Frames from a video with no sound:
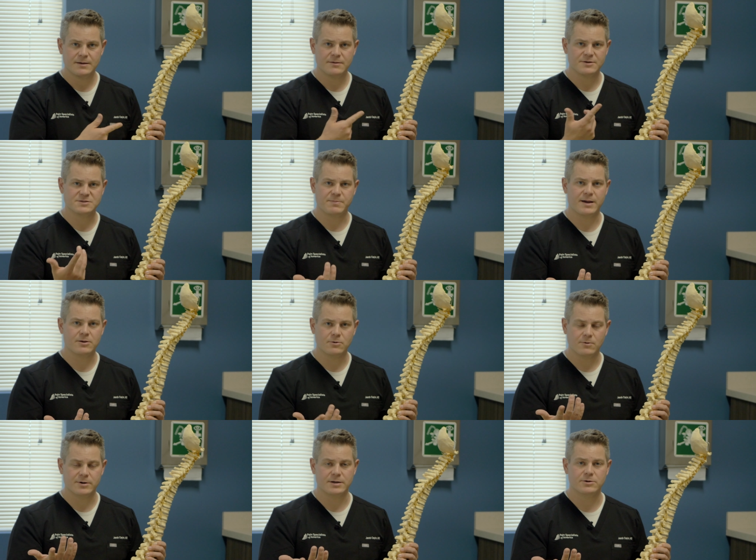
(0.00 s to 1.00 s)
The spinal
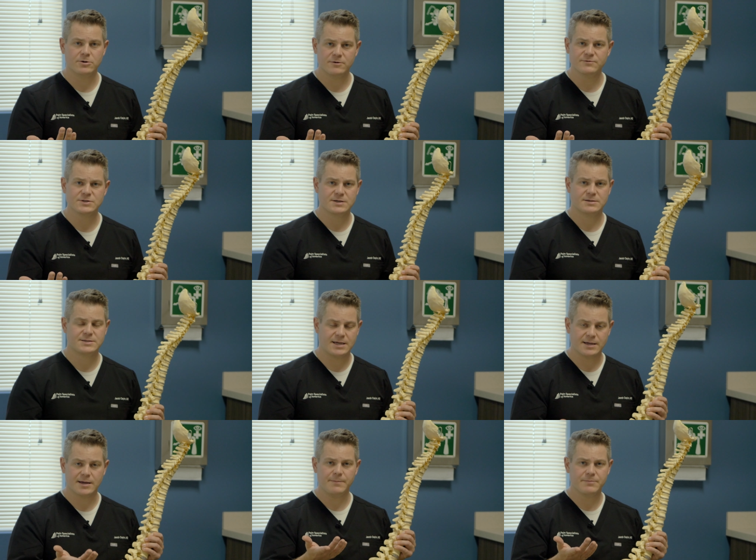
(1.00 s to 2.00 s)
cord and nerves
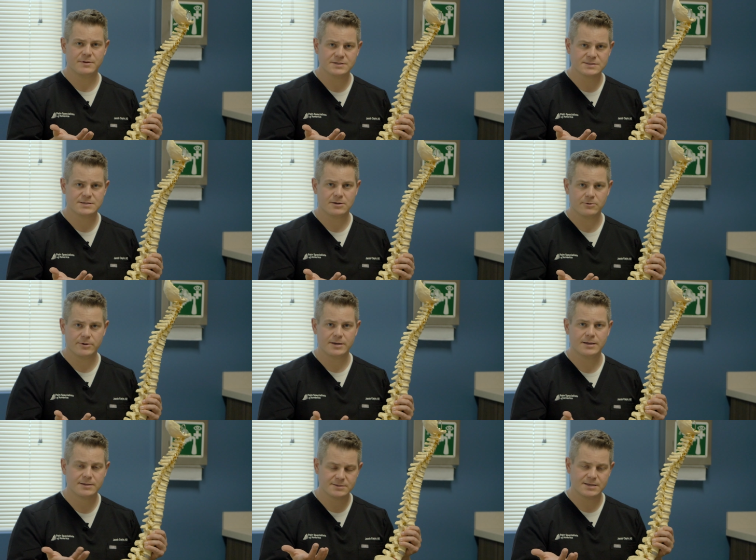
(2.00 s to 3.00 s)
take up this steroid
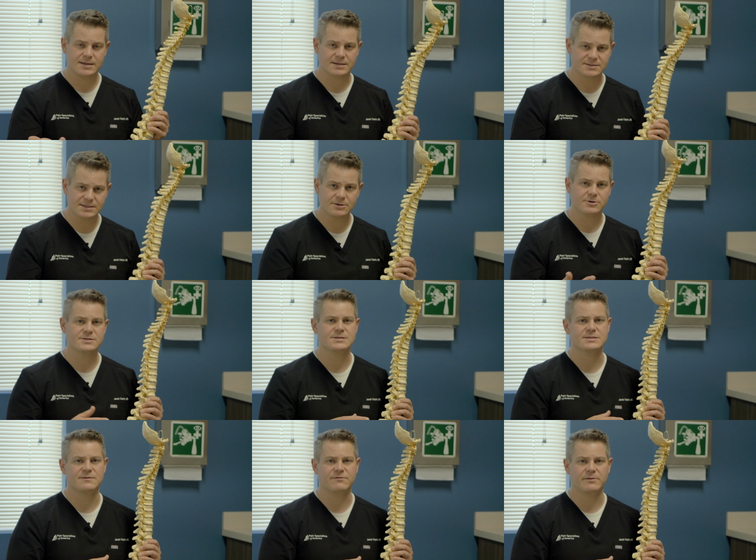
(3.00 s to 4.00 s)
and it decreases
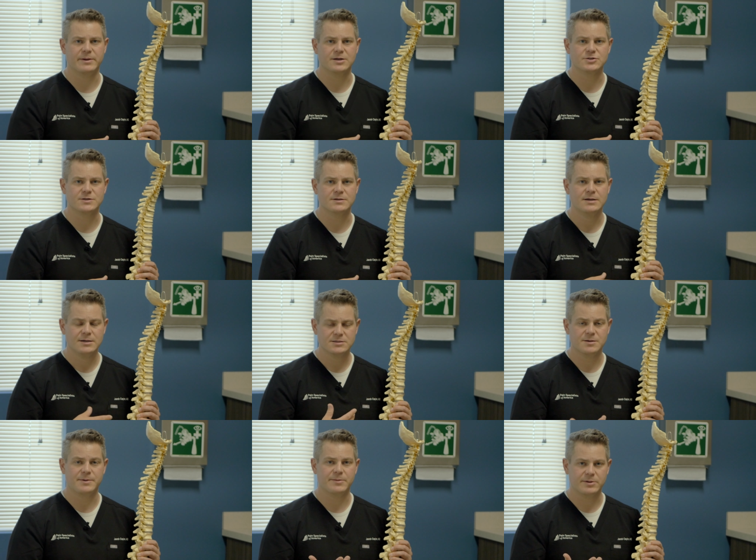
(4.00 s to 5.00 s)
inflammation
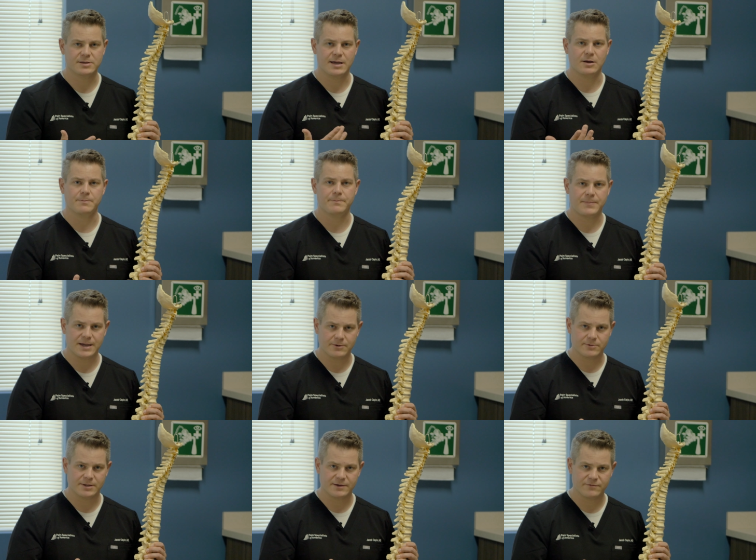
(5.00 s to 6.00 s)
to be able to help pain
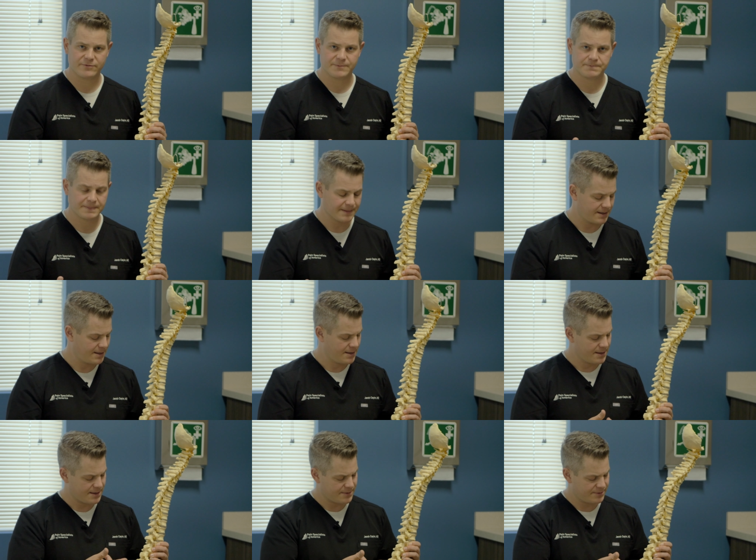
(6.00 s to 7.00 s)
relief.
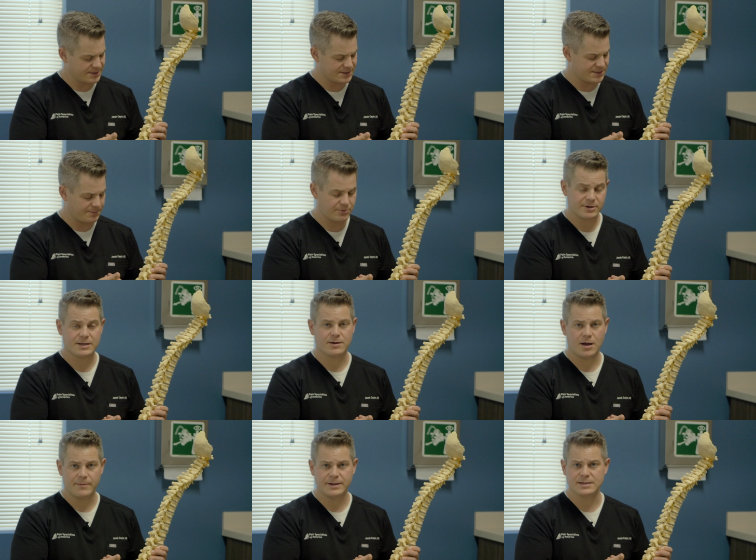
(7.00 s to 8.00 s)
This is a pretty
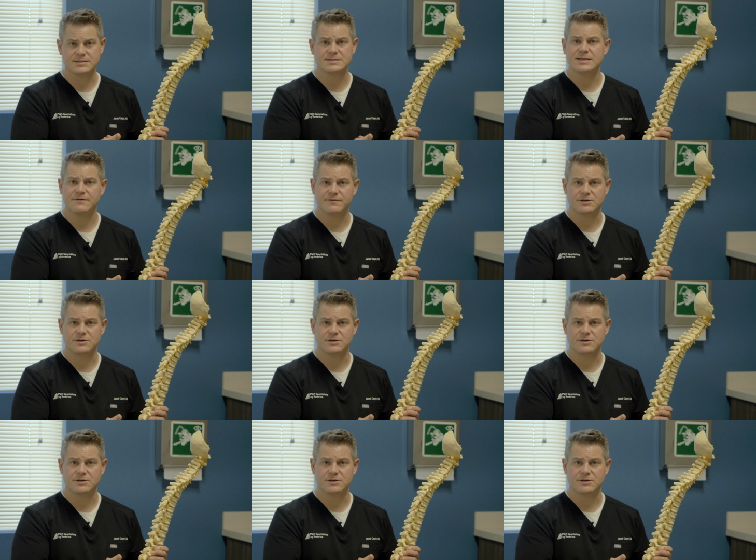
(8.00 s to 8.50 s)
common and safe